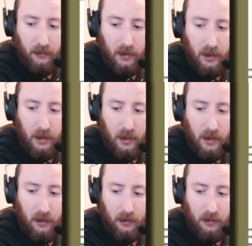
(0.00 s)

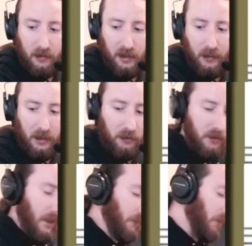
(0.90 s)
a C major
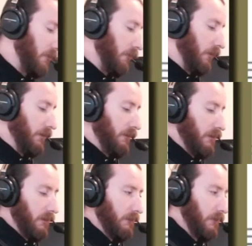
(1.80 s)
7 chord
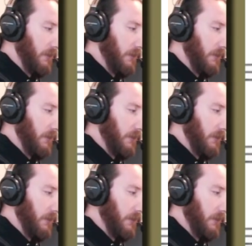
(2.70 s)
with the